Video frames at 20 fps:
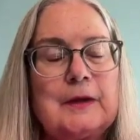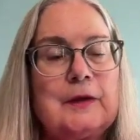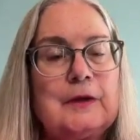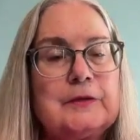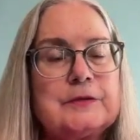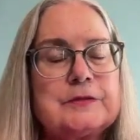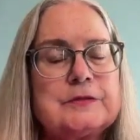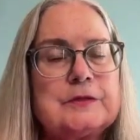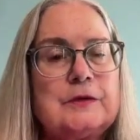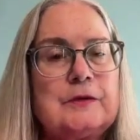
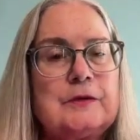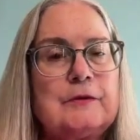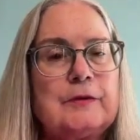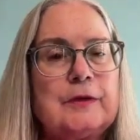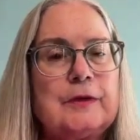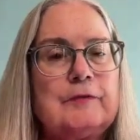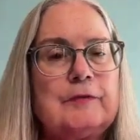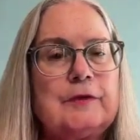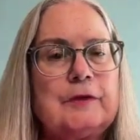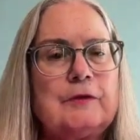And
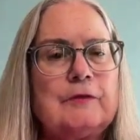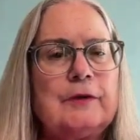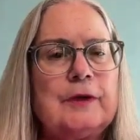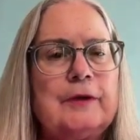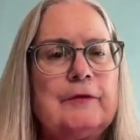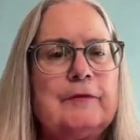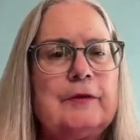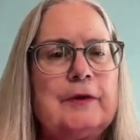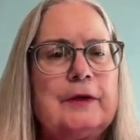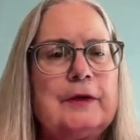also, if you
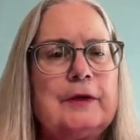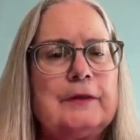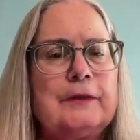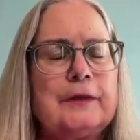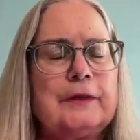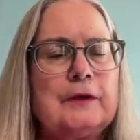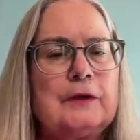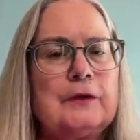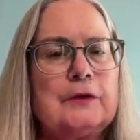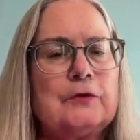don't have
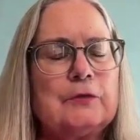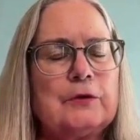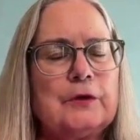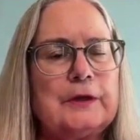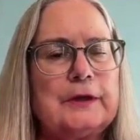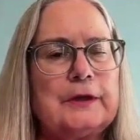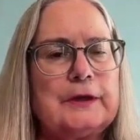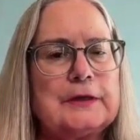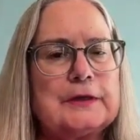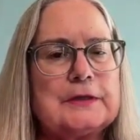anything on your
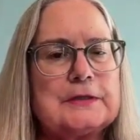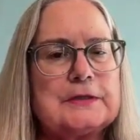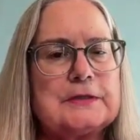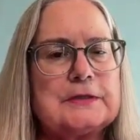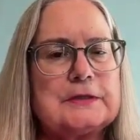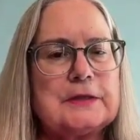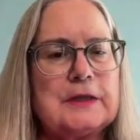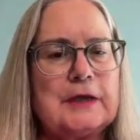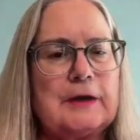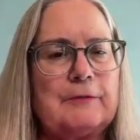
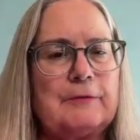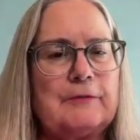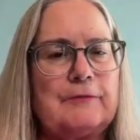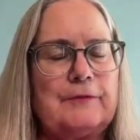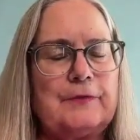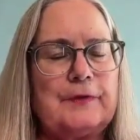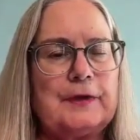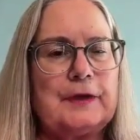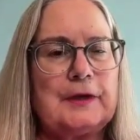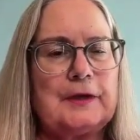list that
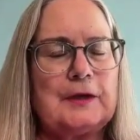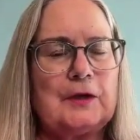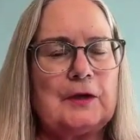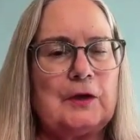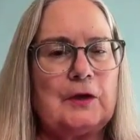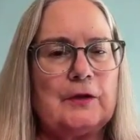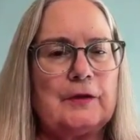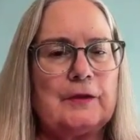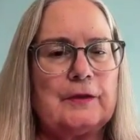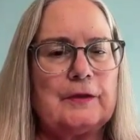would fit
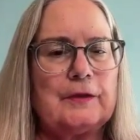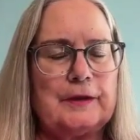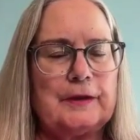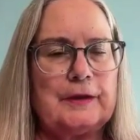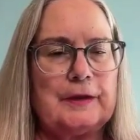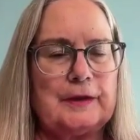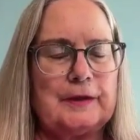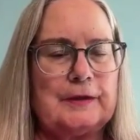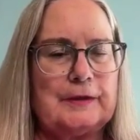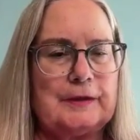
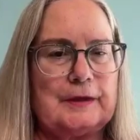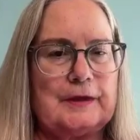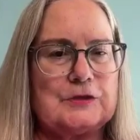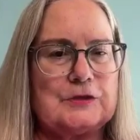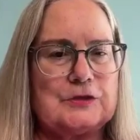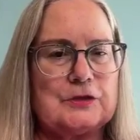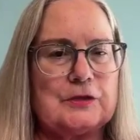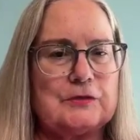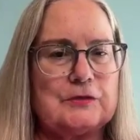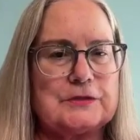in
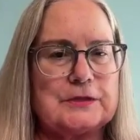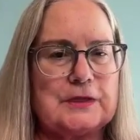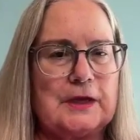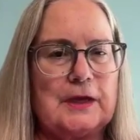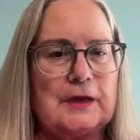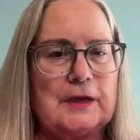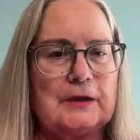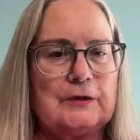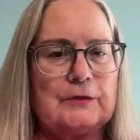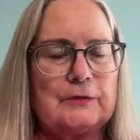each of those
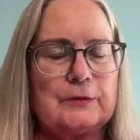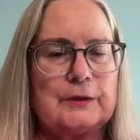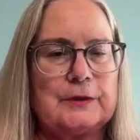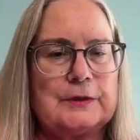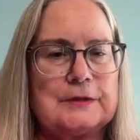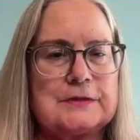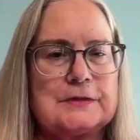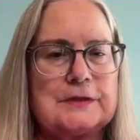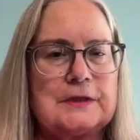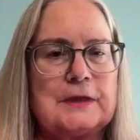
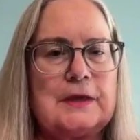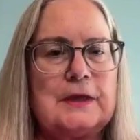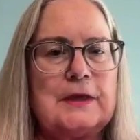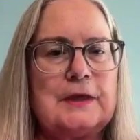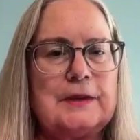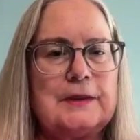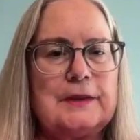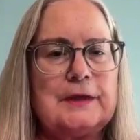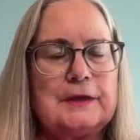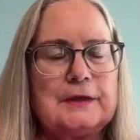categories,
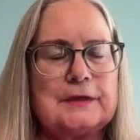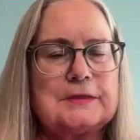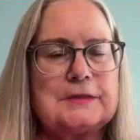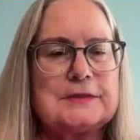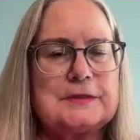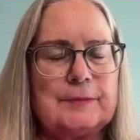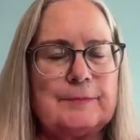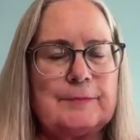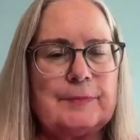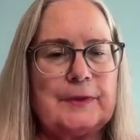think of
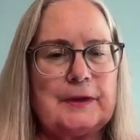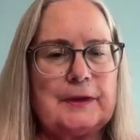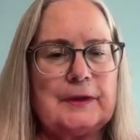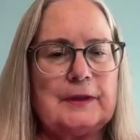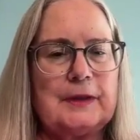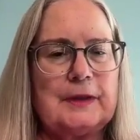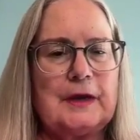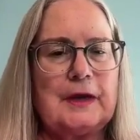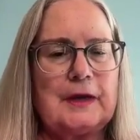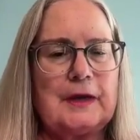
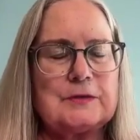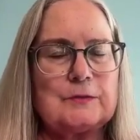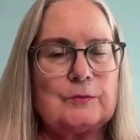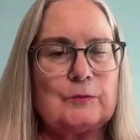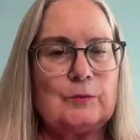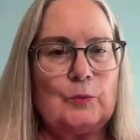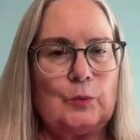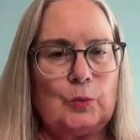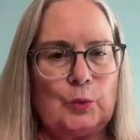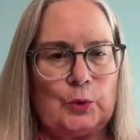something
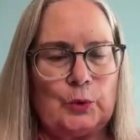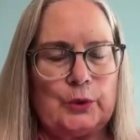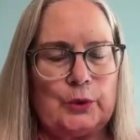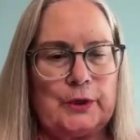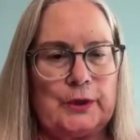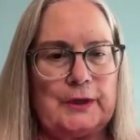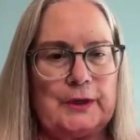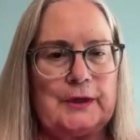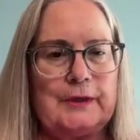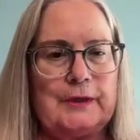
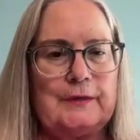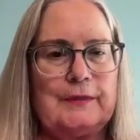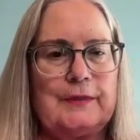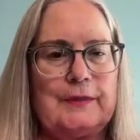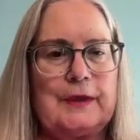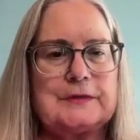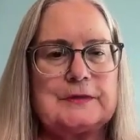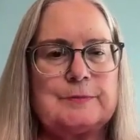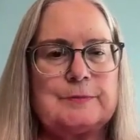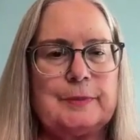
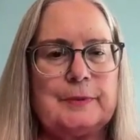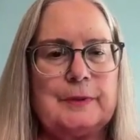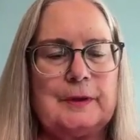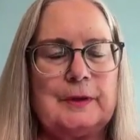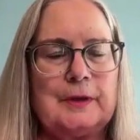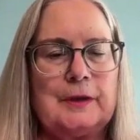that's